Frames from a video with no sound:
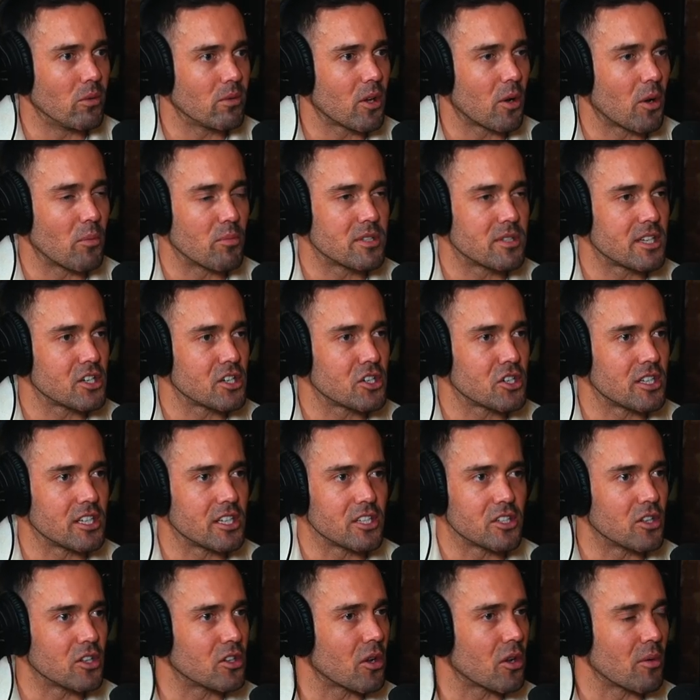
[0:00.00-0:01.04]
competition is
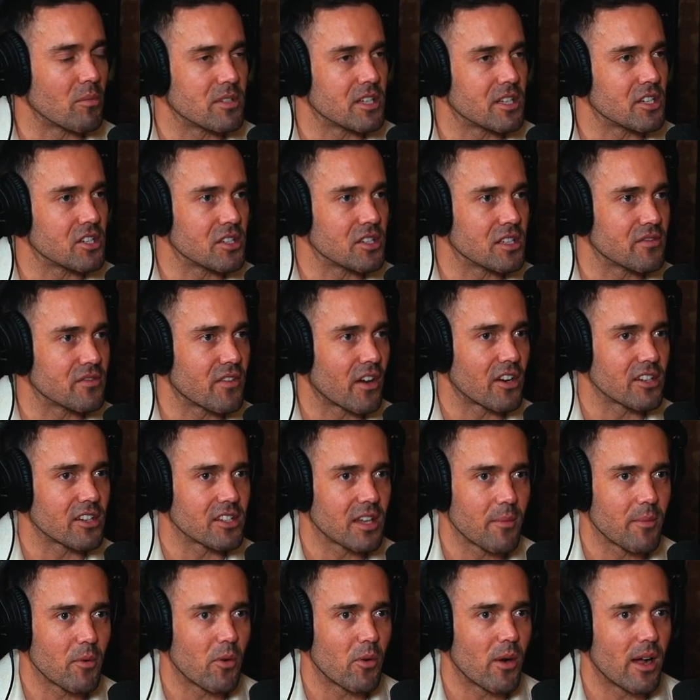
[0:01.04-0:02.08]
good competition, as far as
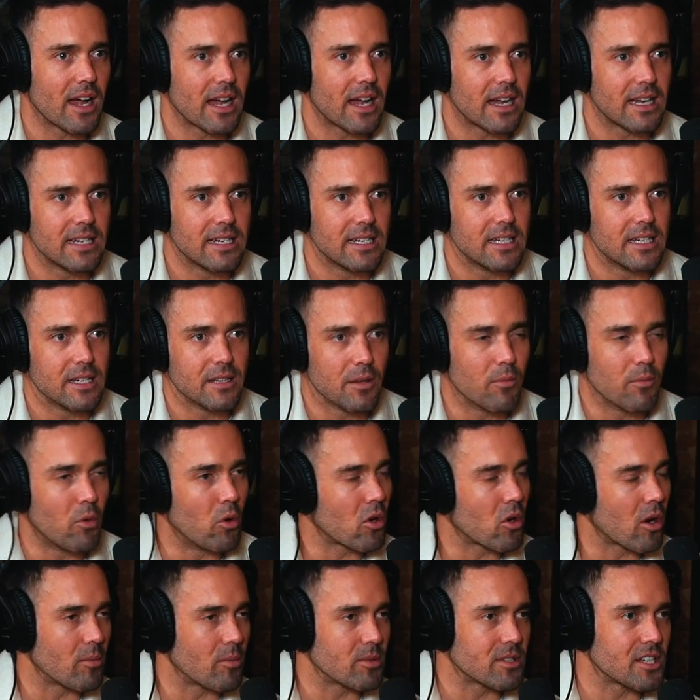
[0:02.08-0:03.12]
I'm aware. The more
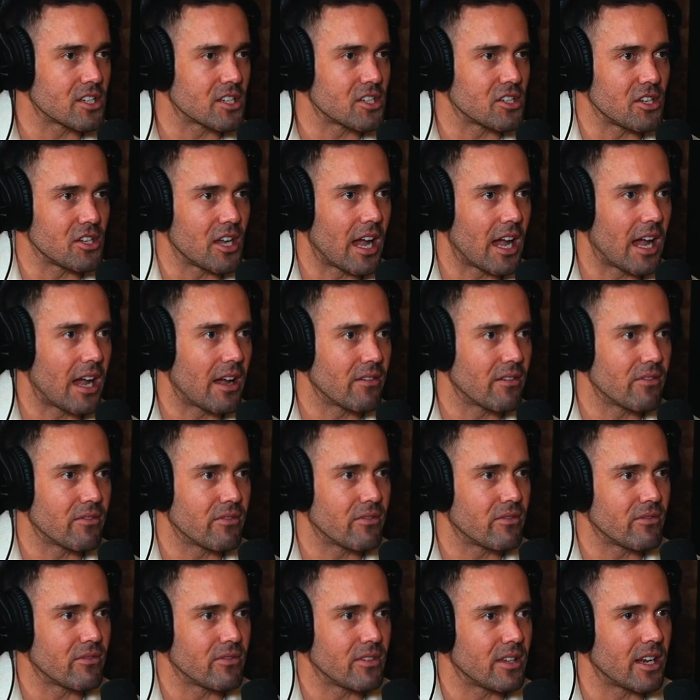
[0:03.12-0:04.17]
competition you have,
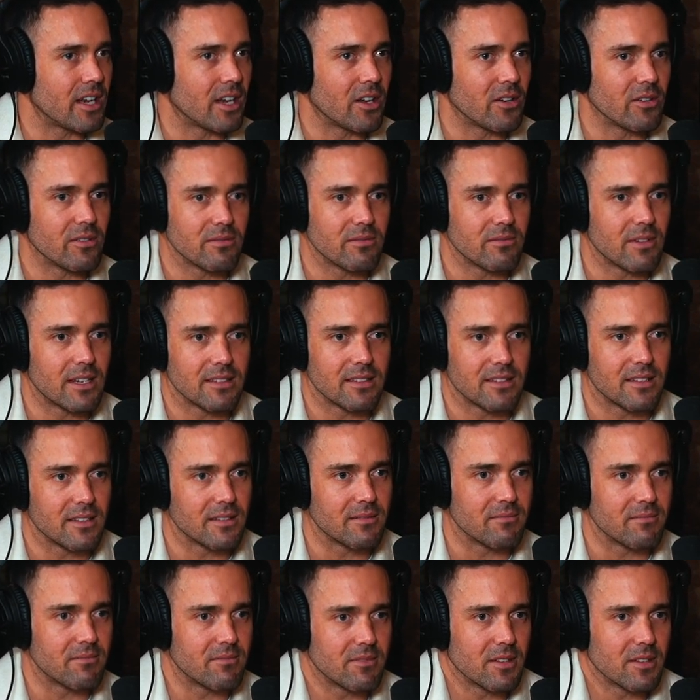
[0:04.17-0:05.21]
you know,
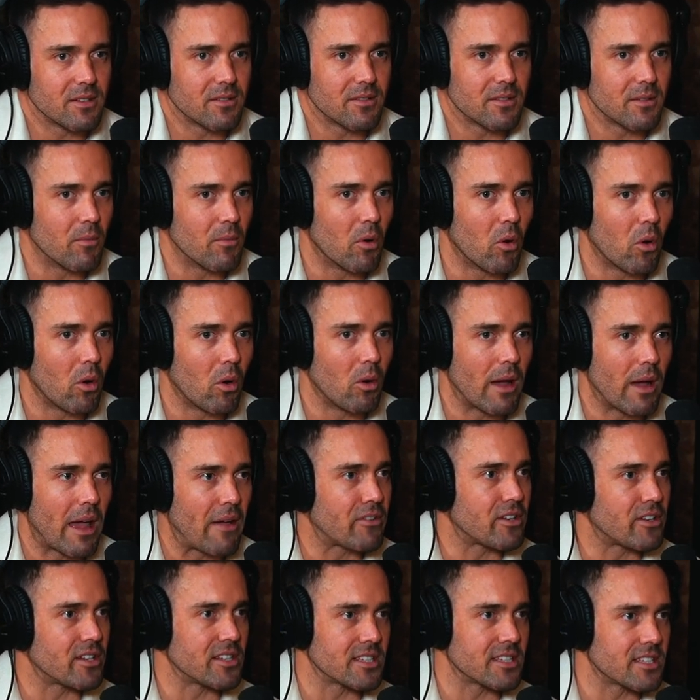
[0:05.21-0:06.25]
the more
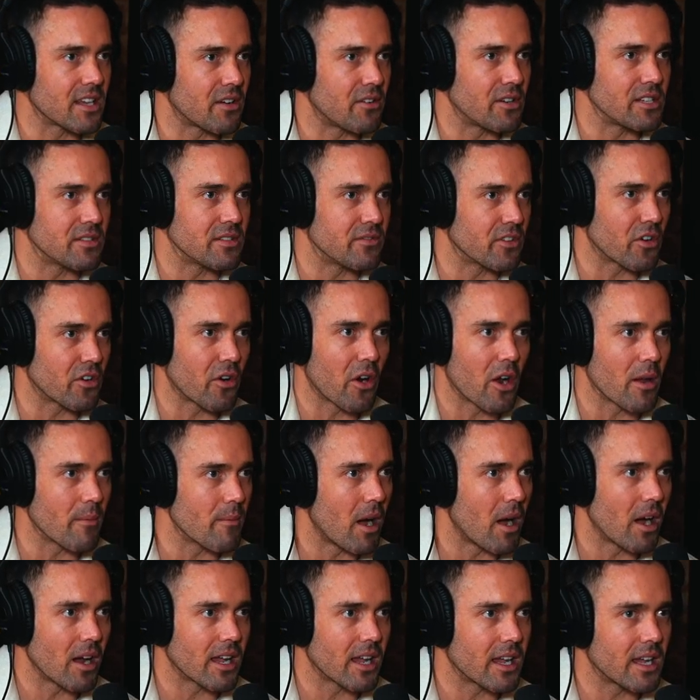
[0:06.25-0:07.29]
evidence there is of a growing
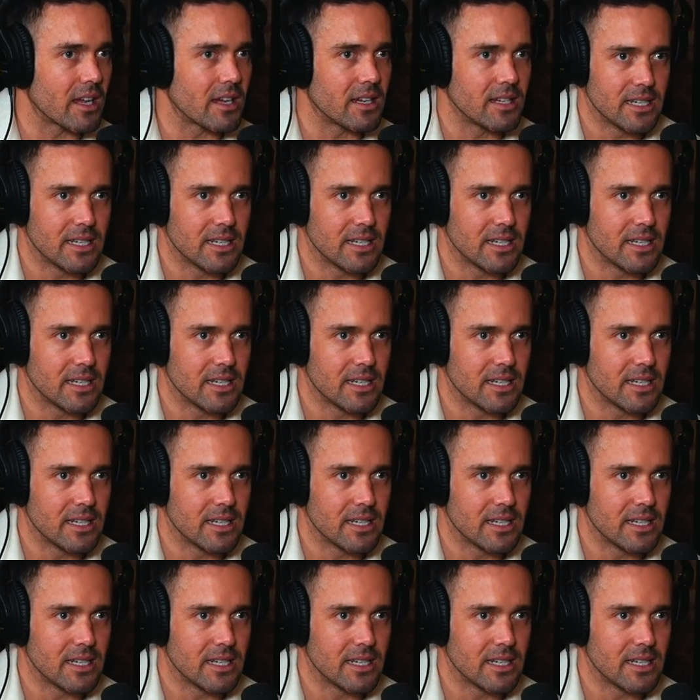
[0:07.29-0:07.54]
market.